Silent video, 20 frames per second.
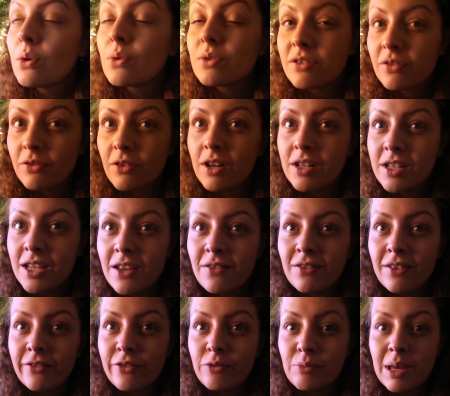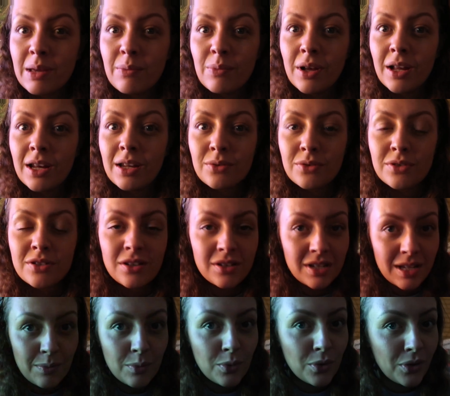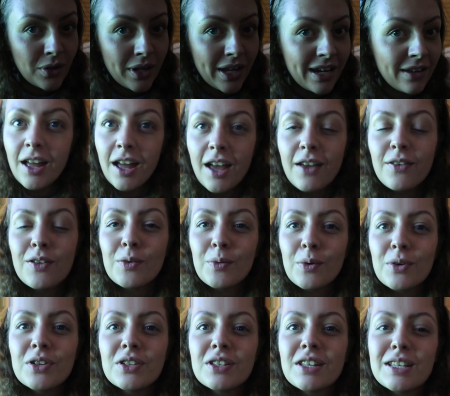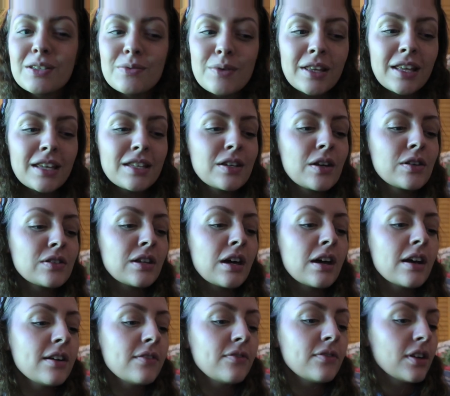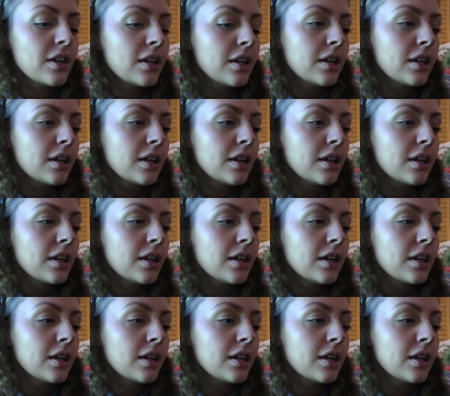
it's a Friday evening for me, but a little Sunday morning if you're watching this when this goes live.